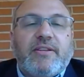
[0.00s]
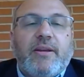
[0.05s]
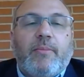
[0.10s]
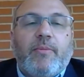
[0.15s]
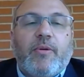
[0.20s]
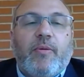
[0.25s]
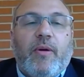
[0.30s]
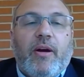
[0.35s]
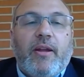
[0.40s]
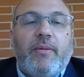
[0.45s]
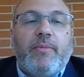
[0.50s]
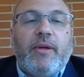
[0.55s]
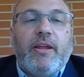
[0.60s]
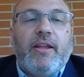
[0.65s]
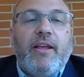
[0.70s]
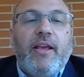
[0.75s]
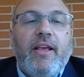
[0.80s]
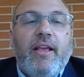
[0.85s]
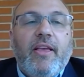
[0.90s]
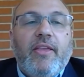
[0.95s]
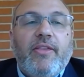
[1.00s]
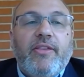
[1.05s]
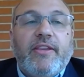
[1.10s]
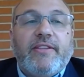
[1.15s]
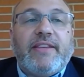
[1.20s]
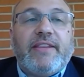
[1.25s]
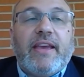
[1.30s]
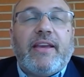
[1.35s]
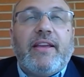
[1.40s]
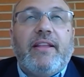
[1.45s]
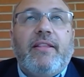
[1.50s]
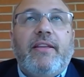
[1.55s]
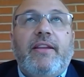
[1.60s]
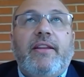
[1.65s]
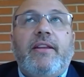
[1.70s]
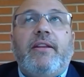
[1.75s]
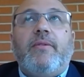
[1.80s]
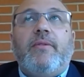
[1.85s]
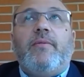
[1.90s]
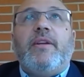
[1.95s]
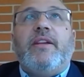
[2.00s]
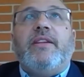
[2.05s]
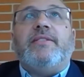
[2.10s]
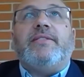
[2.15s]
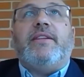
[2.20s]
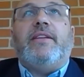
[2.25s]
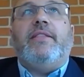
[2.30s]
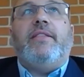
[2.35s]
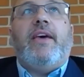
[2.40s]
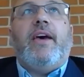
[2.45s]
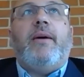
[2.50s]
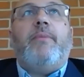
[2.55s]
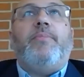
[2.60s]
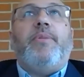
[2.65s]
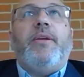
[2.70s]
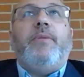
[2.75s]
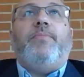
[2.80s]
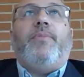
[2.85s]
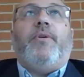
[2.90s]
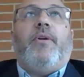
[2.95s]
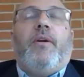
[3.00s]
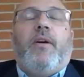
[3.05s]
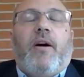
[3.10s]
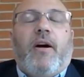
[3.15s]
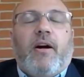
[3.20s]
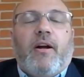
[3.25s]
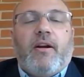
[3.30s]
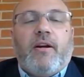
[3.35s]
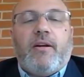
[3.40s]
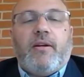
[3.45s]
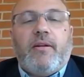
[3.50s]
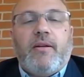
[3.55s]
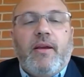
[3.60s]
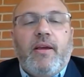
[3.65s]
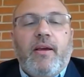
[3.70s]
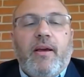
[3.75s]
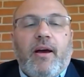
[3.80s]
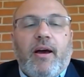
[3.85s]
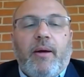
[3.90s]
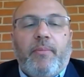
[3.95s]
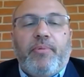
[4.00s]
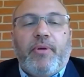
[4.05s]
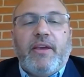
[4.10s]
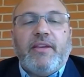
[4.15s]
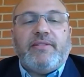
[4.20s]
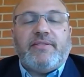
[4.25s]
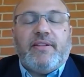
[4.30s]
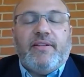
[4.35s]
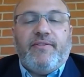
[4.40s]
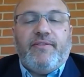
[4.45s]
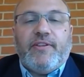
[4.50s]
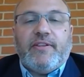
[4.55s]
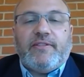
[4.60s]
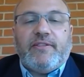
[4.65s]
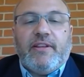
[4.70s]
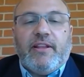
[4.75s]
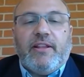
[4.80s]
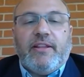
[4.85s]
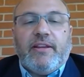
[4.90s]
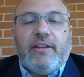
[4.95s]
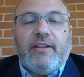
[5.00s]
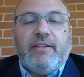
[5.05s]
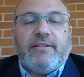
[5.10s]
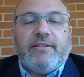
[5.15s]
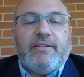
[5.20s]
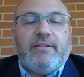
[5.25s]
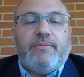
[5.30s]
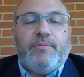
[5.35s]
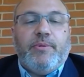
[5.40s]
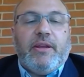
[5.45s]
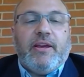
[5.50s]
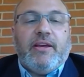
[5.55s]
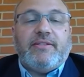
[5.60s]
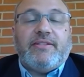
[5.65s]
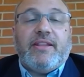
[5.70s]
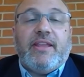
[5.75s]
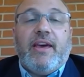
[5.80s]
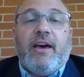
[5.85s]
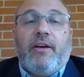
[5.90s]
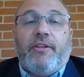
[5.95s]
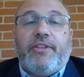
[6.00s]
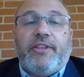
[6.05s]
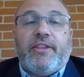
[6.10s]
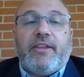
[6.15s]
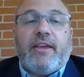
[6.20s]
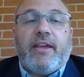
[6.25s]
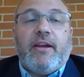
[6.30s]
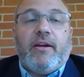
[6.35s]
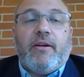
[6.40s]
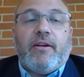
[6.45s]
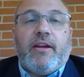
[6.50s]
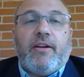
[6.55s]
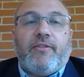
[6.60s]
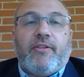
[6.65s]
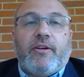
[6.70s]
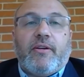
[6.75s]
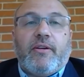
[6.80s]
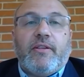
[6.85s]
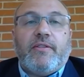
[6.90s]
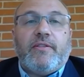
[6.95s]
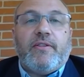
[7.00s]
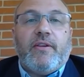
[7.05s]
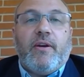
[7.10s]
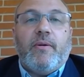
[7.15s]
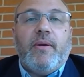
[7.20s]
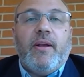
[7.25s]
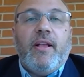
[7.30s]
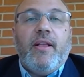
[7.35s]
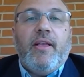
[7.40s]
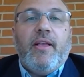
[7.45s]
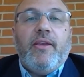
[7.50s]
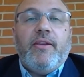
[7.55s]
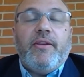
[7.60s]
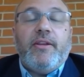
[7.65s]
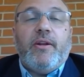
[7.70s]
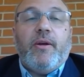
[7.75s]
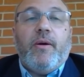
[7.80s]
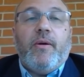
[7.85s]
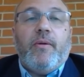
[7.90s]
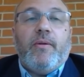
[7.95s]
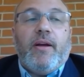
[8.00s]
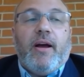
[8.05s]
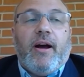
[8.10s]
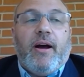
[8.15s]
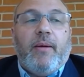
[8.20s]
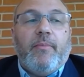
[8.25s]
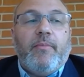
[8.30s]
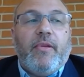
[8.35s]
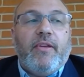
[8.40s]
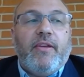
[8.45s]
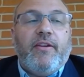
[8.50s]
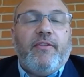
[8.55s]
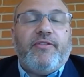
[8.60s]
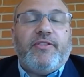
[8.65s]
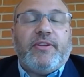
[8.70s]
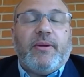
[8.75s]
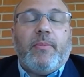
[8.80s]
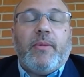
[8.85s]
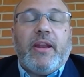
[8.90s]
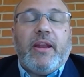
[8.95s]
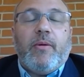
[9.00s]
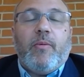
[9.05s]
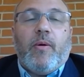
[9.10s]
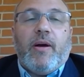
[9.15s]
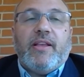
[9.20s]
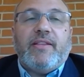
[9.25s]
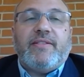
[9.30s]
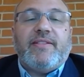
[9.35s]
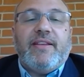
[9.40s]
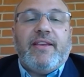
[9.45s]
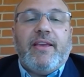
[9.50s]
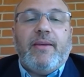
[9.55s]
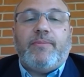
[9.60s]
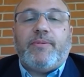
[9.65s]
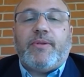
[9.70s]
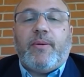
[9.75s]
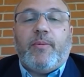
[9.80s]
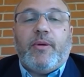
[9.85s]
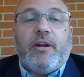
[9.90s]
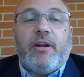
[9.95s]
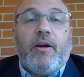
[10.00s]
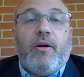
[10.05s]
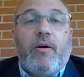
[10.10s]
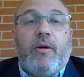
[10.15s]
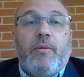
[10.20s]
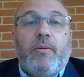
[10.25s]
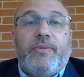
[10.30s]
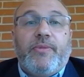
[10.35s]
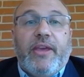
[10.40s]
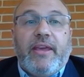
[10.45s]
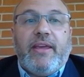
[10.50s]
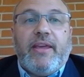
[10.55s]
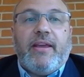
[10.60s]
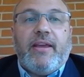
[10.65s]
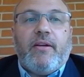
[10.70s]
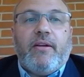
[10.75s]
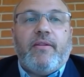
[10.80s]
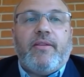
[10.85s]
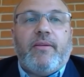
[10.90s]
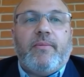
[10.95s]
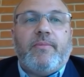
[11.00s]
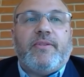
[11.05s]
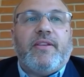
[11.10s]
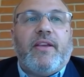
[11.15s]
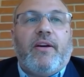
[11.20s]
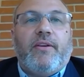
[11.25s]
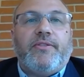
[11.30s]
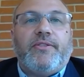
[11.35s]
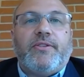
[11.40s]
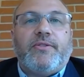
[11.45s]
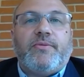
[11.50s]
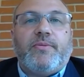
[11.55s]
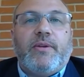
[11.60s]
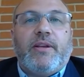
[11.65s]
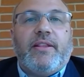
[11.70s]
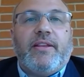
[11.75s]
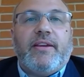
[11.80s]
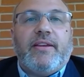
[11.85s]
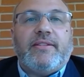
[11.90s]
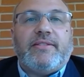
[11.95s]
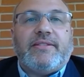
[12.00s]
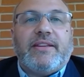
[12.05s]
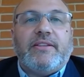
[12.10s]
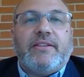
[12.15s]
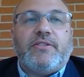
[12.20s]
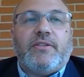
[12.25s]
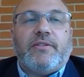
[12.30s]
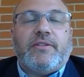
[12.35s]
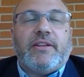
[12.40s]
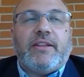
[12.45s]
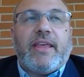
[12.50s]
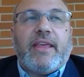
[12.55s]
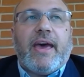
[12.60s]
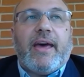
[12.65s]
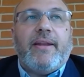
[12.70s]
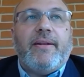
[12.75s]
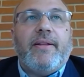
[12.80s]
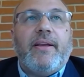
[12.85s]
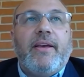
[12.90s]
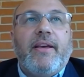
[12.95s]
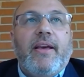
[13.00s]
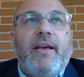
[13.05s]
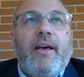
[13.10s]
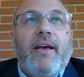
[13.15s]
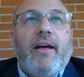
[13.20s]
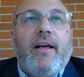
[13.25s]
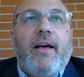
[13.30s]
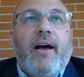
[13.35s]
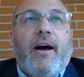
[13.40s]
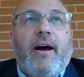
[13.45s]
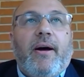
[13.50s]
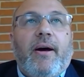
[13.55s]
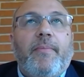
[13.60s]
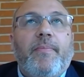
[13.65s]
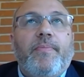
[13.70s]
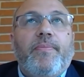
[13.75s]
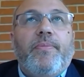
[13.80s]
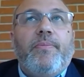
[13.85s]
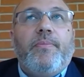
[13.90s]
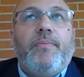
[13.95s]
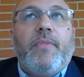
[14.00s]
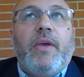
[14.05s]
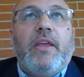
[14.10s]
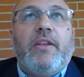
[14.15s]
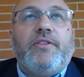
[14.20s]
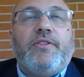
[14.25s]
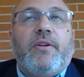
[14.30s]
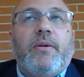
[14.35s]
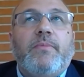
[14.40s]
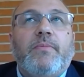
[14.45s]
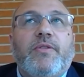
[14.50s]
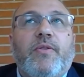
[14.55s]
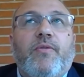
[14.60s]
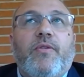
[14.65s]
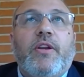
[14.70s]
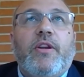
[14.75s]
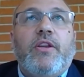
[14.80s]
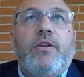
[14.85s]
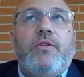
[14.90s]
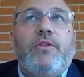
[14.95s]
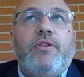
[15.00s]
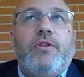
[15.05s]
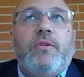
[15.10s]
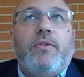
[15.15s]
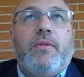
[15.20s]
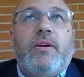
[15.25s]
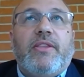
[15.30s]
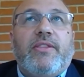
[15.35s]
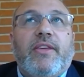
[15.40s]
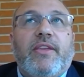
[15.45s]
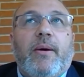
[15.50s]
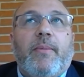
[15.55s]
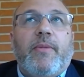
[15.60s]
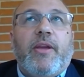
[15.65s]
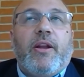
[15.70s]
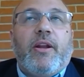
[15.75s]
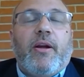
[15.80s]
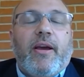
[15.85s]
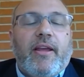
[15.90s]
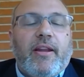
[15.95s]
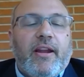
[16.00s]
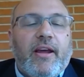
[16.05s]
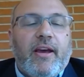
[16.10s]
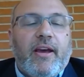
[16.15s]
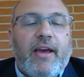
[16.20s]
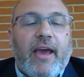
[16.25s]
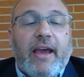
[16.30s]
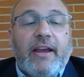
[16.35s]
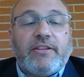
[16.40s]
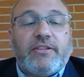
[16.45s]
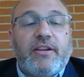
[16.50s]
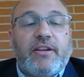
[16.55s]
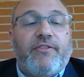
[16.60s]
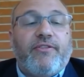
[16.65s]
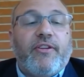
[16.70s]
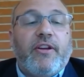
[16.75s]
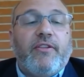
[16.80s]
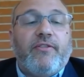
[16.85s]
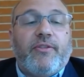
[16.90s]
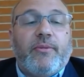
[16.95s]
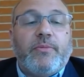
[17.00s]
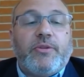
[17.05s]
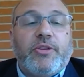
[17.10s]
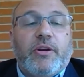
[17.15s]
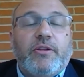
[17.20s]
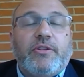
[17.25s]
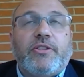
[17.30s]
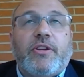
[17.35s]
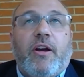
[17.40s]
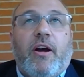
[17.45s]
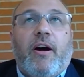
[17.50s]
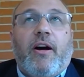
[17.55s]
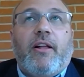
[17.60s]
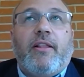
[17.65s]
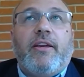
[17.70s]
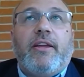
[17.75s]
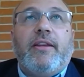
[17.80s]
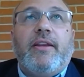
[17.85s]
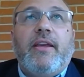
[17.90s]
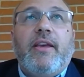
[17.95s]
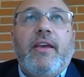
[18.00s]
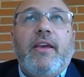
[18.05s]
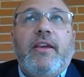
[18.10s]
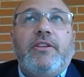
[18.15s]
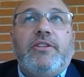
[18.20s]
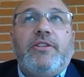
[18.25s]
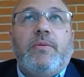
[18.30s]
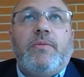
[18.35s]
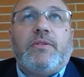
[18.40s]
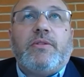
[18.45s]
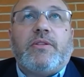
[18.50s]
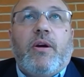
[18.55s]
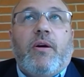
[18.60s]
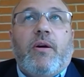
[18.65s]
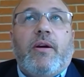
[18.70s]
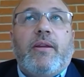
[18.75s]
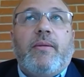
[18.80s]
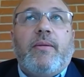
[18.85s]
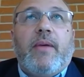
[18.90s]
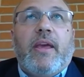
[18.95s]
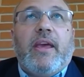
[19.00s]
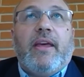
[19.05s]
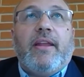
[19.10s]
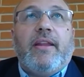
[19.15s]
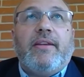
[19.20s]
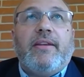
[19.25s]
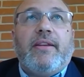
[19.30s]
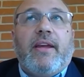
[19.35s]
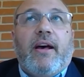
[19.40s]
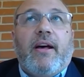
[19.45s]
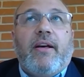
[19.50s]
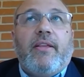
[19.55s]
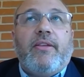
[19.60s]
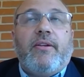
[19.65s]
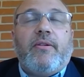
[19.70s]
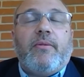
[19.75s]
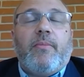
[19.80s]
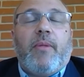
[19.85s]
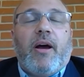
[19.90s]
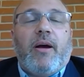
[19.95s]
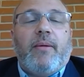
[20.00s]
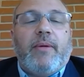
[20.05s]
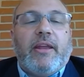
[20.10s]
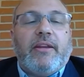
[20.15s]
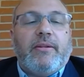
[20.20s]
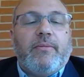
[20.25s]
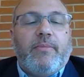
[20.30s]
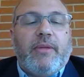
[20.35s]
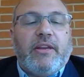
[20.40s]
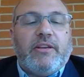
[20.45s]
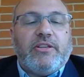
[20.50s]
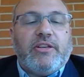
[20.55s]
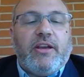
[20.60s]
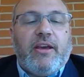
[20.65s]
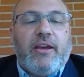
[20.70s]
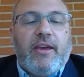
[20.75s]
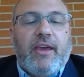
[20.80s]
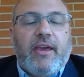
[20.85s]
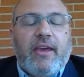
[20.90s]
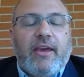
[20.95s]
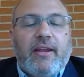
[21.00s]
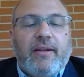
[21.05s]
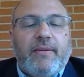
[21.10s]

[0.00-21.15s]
one, but the second leading reason that people are placed in facilities is because of the health of the caregiver. And so, if somebody wants to keep someone at home, taking care of themselves is really essential to that. In terms of what do you do with them, I had actually a friend from church call, and she was going, and her mom had dementia, and